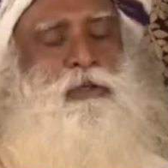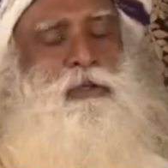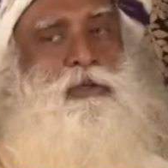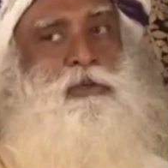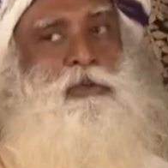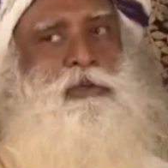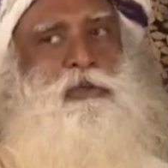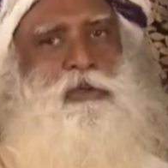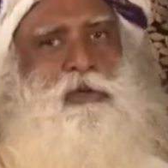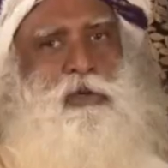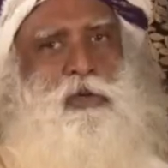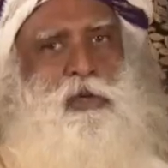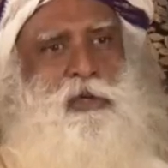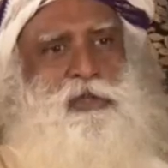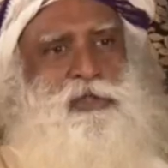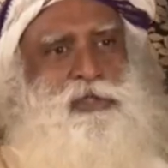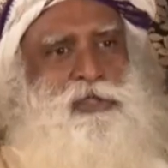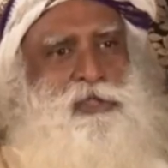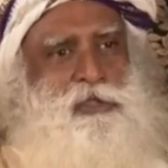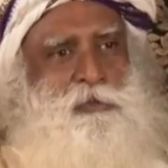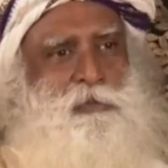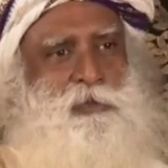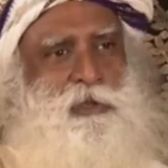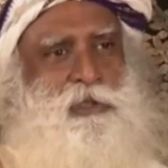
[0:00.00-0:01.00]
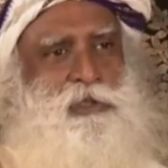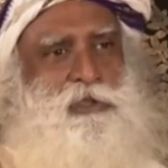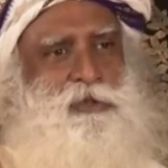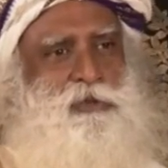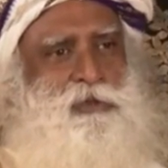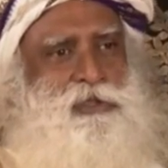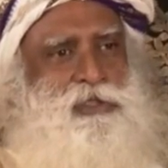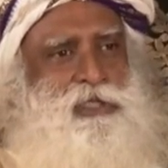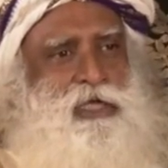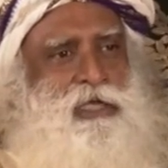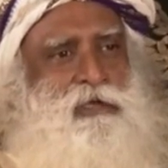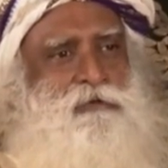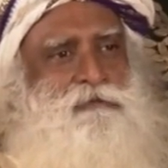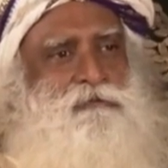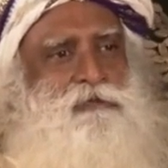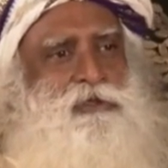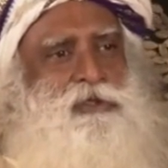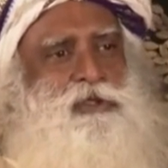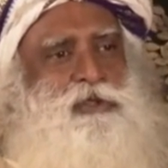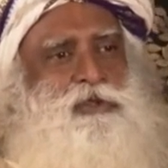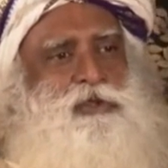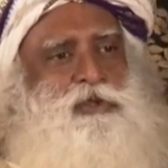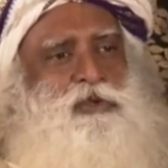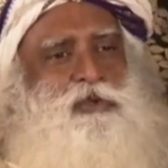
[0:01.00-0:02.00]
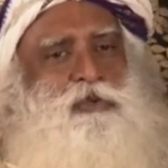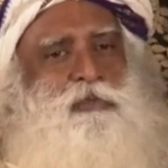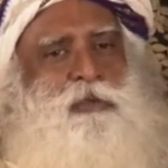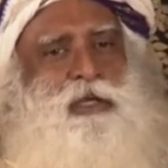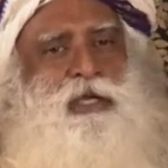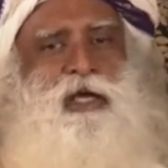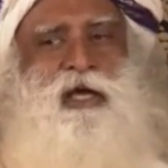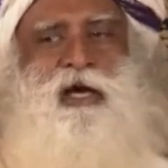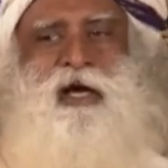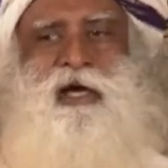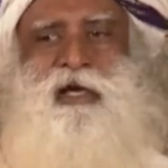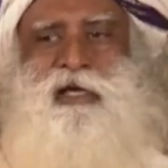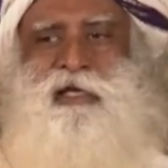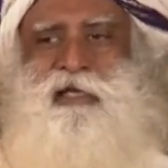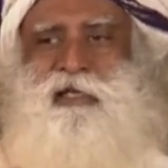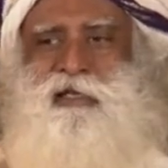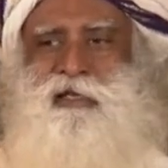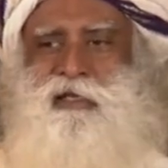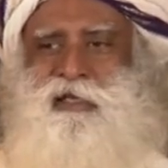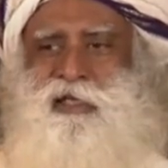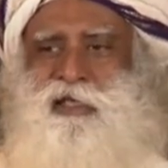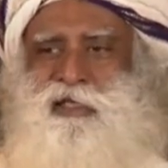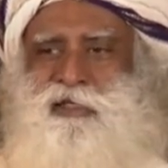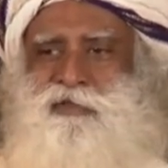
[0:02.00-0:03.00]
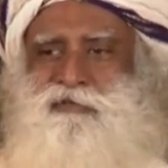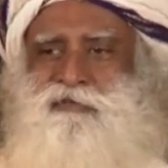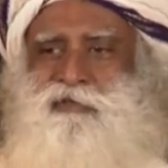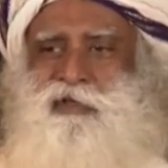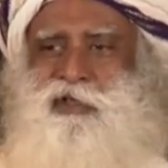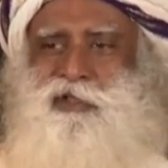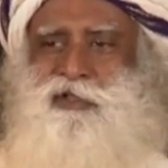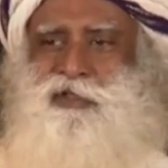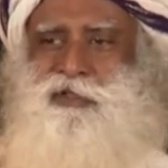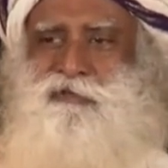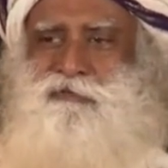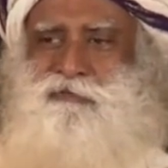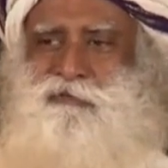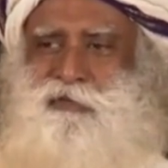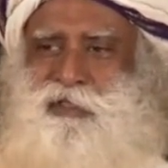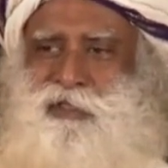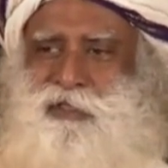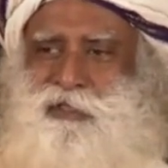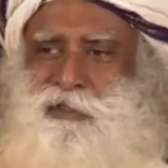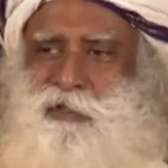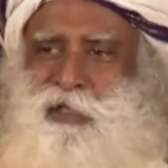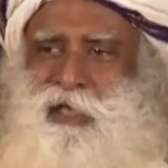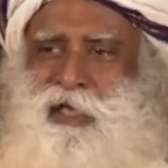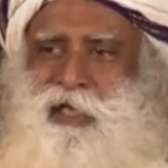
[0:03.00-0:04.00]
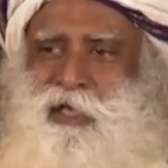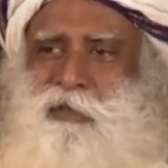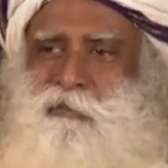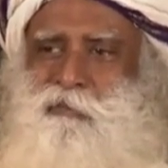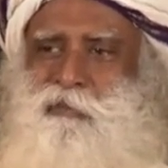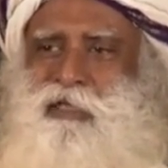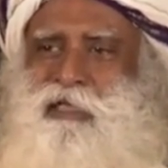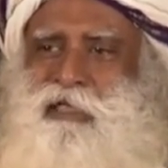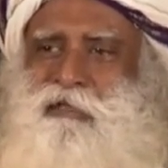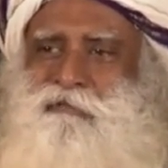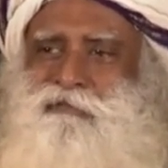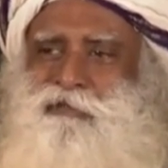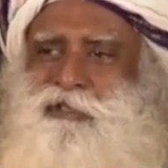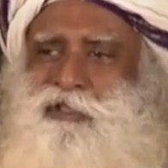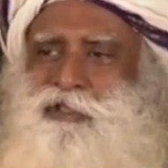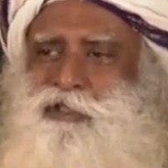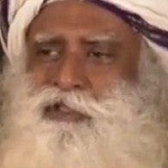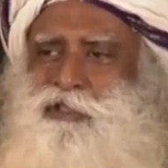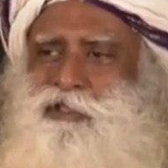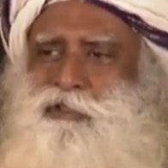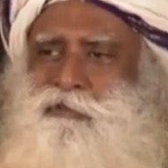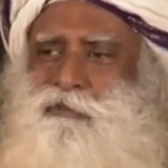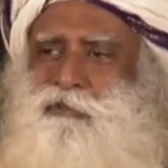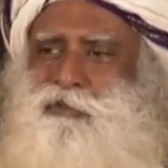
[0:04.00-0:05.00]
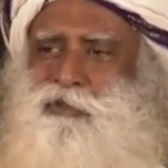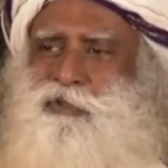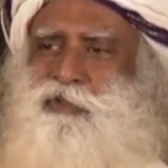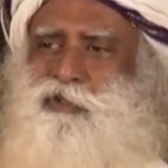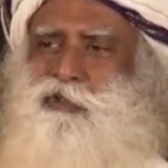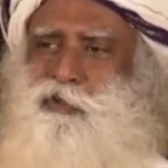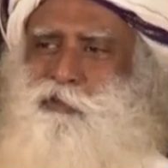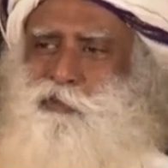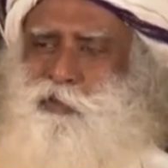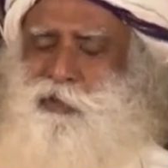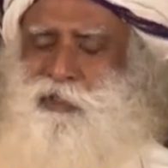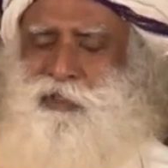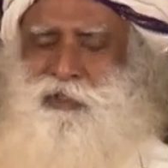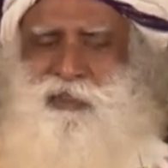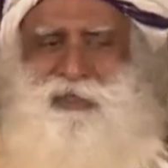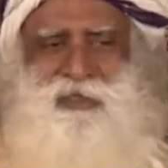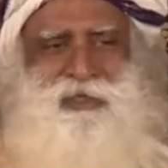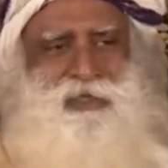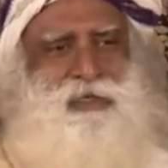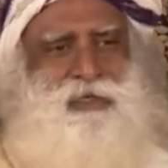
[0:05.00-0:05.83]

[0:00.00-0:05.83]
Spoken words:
Don't constipate yourself with too many ideas, philosophies, belief systems, stupid